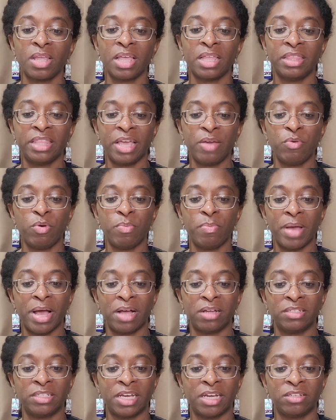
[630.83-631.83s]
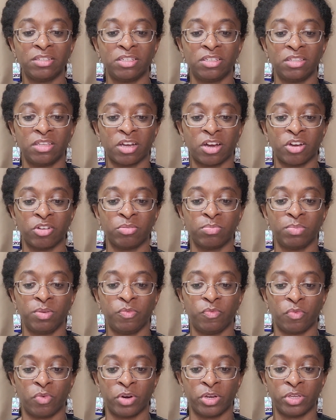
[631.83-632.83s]
They will bow down to the earth
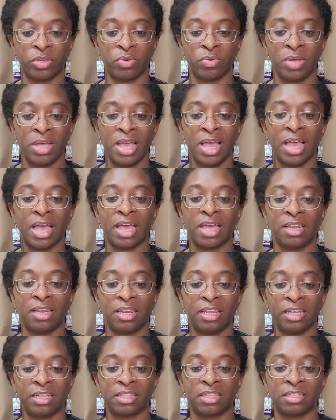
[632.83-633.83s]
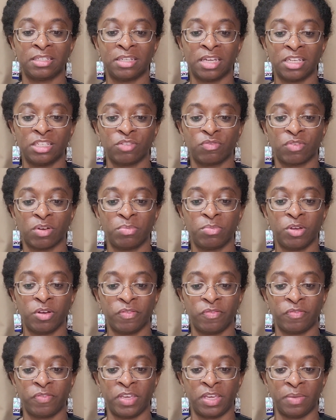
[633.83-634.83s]
before you and lick the dust from
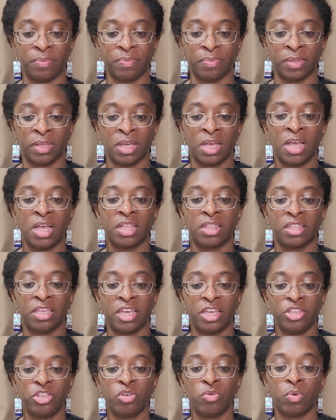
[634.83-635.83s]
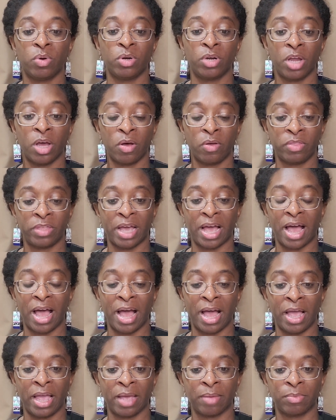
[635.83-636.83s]
your feet. Then you will know that
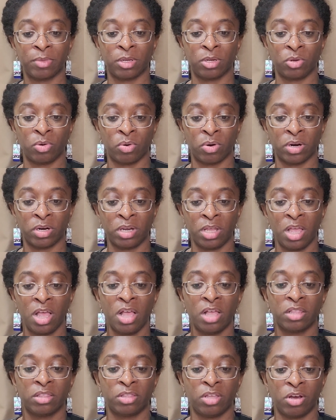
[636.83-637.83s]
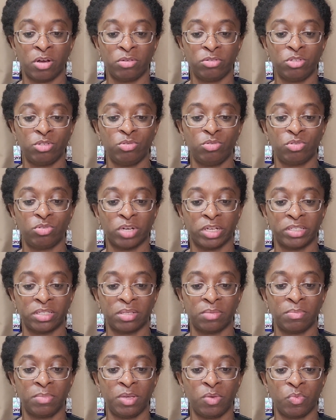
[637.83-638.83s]
I am the Lord. Those who
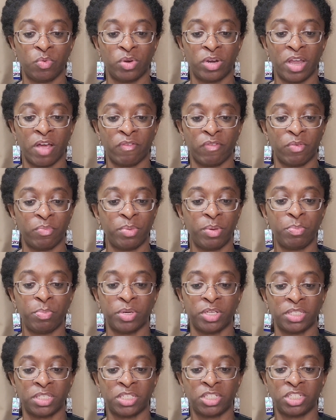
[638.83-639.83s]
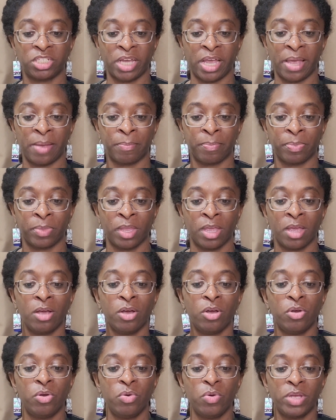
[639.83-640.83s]
trust in me will never be put to shame.
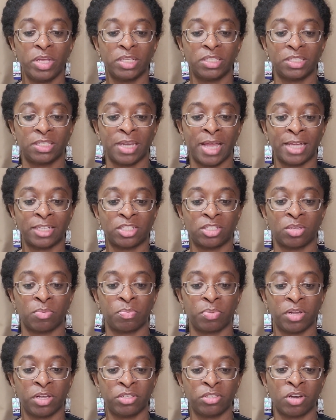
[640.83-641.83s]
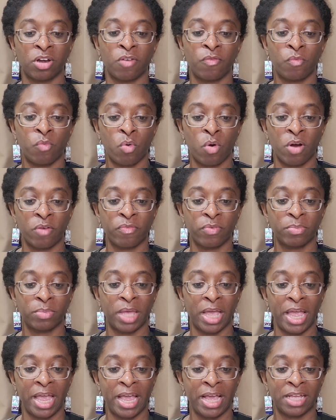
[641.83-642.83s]
Who can snatch the plunder of war from
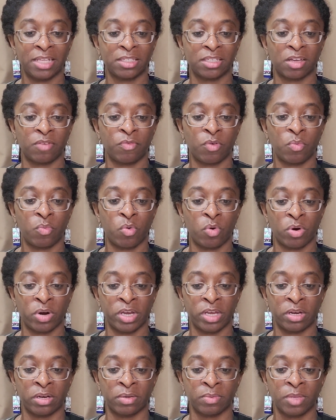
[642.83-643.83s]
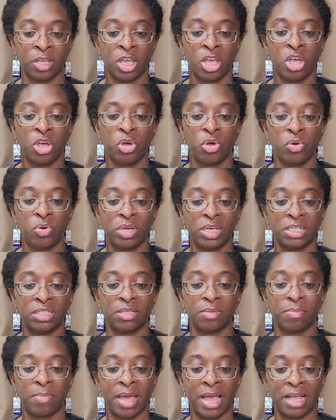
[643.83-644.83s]
the hands of a warrior? Who can
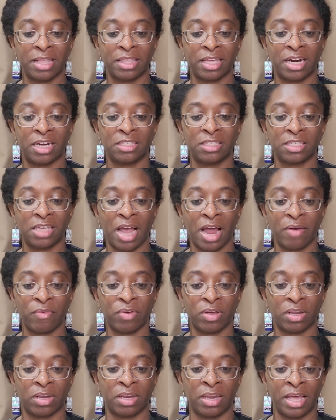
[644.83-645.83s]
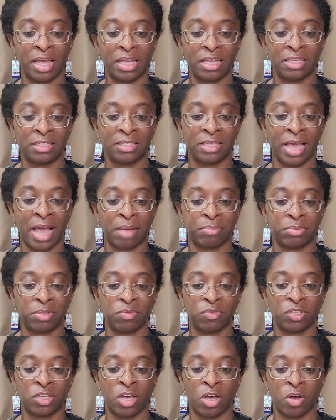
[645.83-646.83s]
demand that a tyrant let his
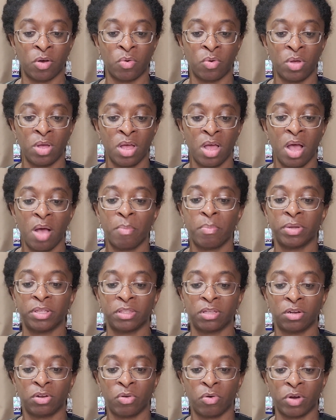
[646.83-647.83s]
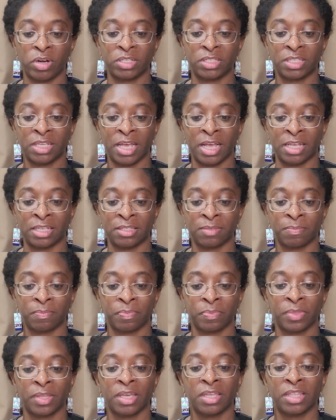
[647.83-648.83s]
captives go? But the Lord says,
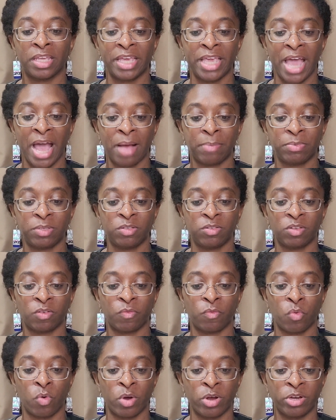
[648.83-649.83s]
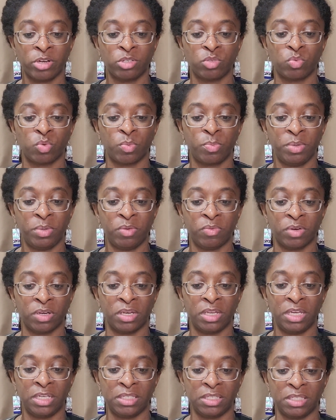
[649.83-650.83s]
The captives of warriors will be
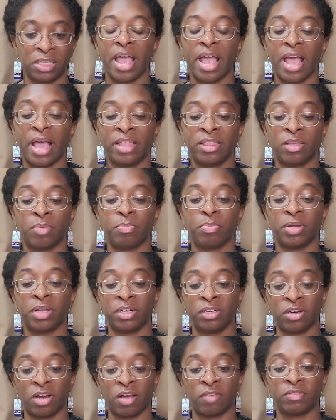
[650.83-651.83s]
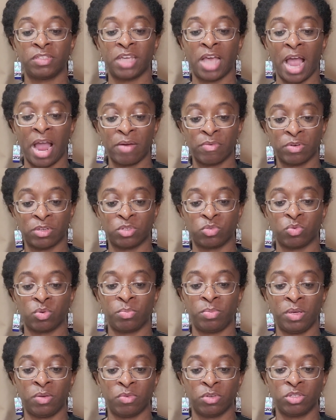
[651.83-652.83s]
released, and the plunder of tyrants will
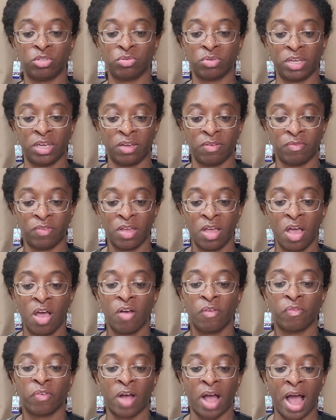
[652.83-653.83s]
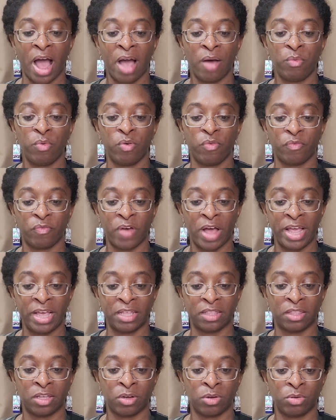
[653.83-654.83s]
be retrieved. For I will
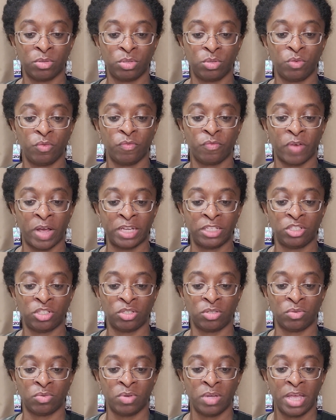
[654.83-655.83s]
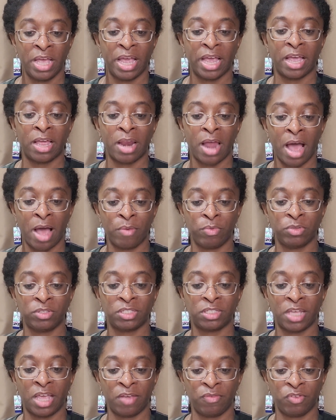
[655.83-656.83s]
fight those who fight you, and I will
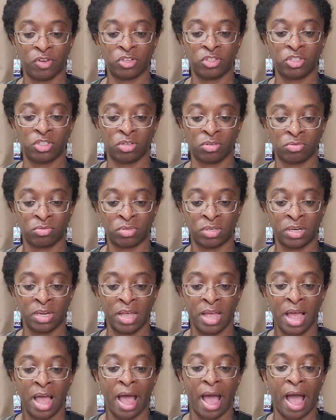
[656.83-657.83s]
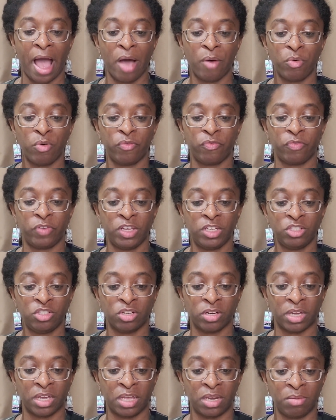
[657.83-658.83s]
save your children. I will feed
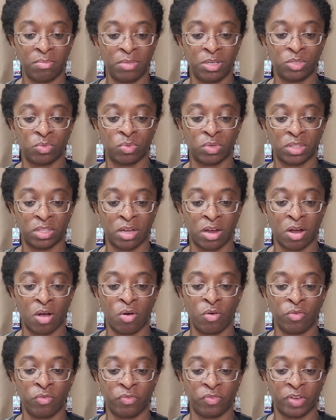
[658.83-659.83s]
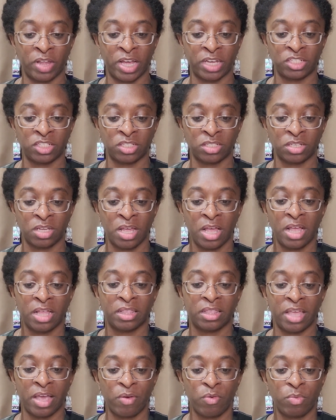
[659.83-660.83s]
your enemies with their own flesh.
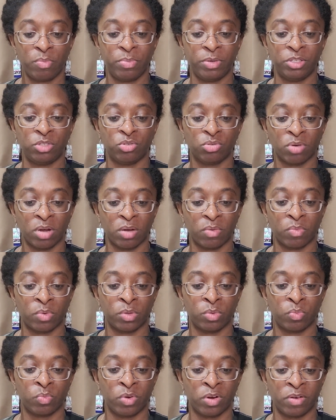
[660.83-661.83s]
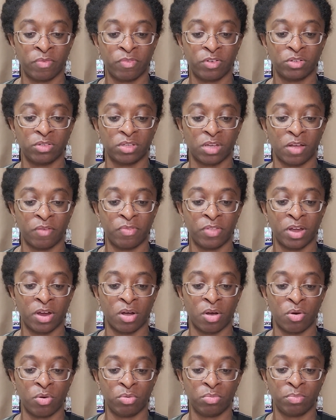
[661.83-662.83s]
They will be drunk with rivers of
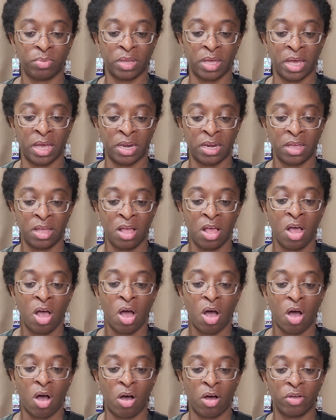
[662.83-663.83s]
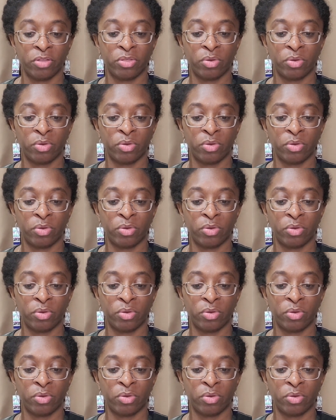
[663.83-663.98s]
their own blood. All